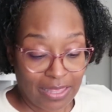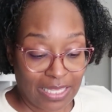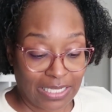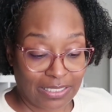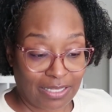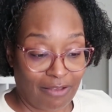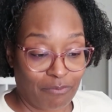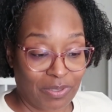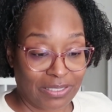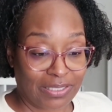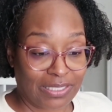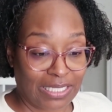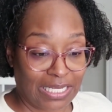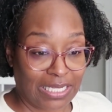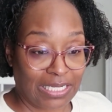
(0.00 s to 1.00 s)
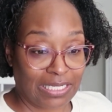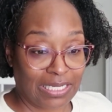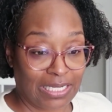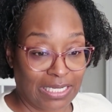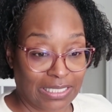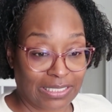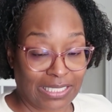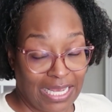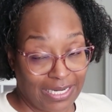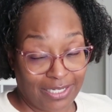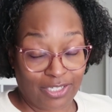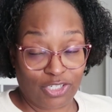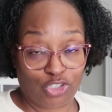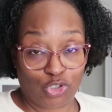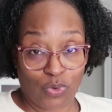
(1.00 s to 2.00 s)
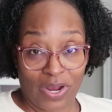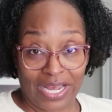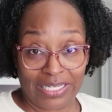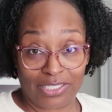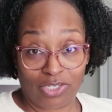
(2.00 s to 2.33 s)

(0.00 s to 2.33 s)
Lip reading: things I've been seeing and excited to try.